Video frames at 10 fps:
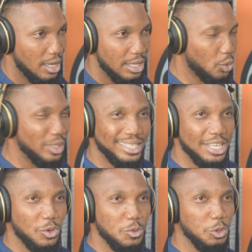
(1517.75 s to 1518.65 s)
So
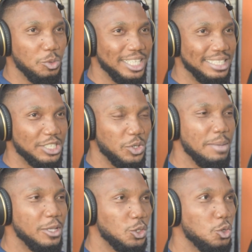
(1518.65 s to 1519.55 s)
you won't say that there's no
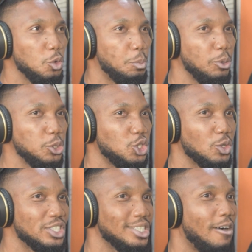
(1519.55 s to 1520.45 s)
limit. So you push
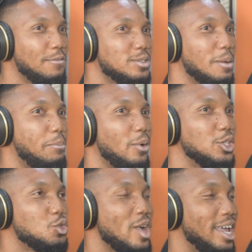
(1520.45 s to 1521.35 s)
yourself to the
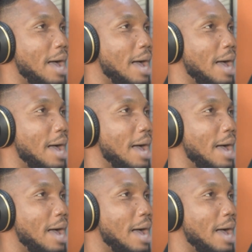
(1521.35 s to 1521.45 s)
point where